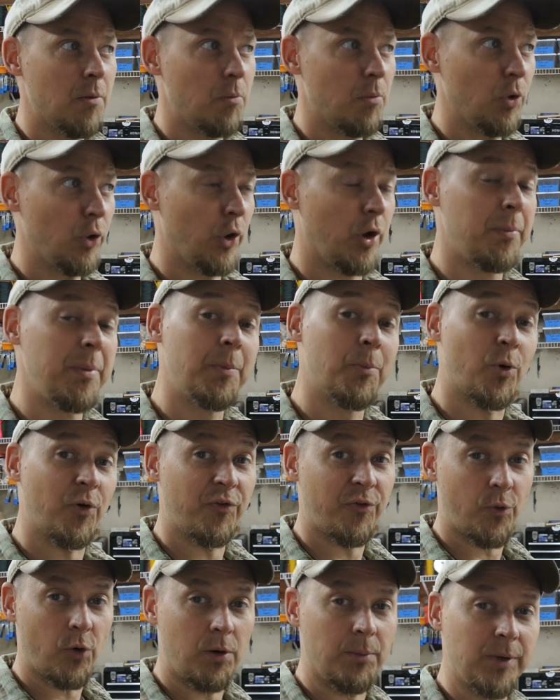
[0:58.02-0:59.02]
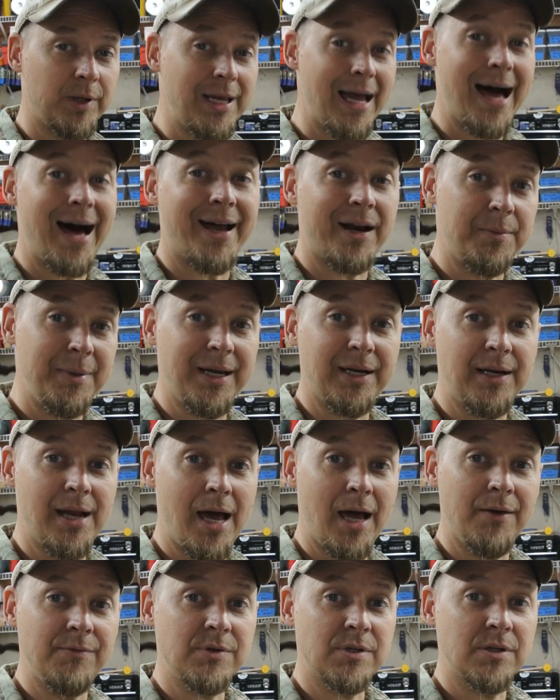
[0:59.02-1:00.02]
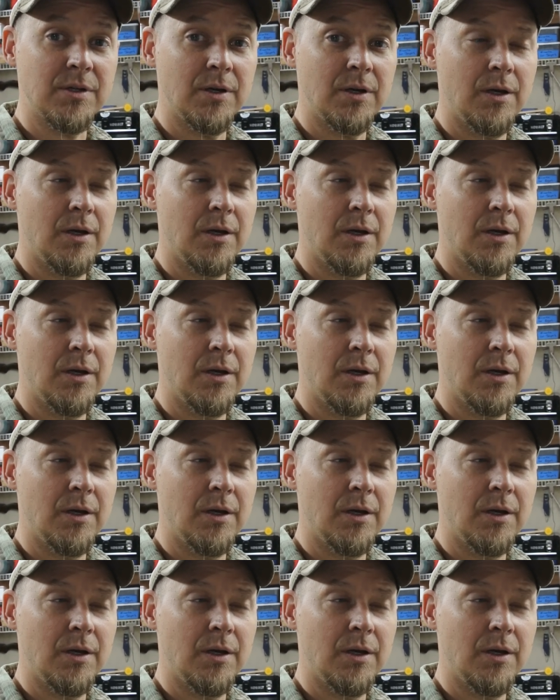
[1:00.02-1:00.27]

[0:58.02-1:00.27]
a little bit more formally how to make knives,